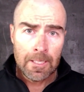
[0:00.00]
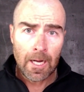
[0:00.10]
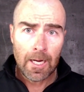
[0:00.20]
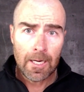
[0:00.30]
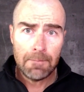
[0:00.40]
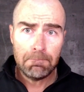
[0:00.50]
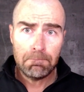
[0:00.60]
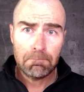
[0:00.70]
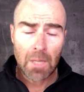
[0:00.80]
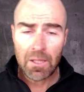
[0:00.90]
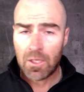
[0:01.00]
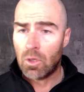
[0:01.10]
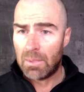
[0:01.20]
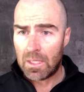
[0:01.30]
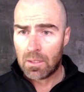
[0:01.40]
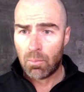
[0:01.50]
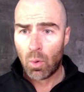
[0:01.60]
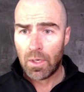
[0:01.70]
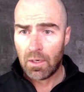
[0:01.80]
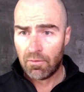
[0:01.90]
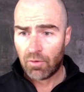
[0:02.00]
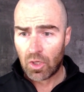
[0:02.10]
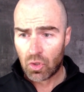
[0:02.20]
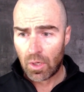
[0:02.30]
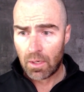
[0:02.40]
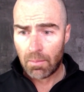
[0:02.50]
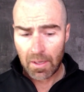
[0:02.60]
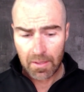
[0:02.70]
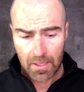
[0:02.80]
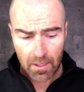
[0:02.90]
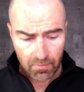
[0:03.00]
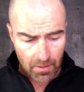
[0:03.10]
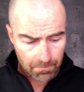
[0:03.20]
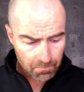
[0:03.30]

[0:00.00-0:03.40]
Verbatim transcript: um, I think you'll be disappointed and frustrated by the end of it.